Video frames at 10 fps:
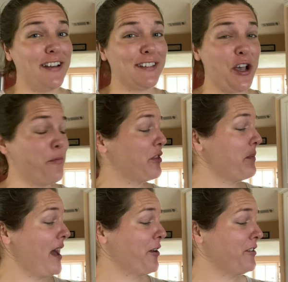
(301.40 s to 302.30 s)
is home with
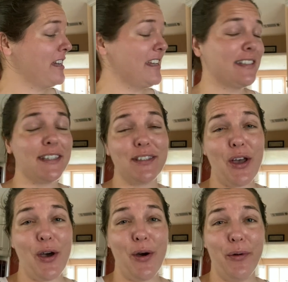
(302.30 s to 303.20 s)
the batteries.
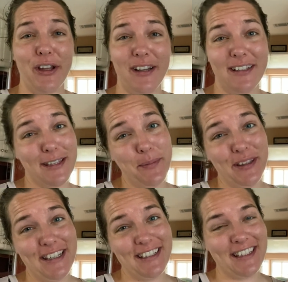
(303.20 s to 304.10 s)
So we're gonna
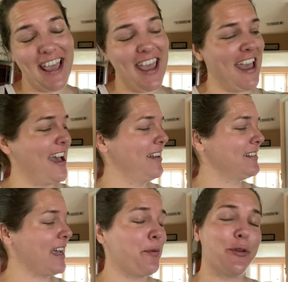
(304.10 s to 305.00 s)
assemble this
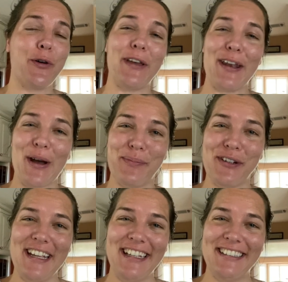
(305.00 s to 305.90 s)
and I will go get Aubrey.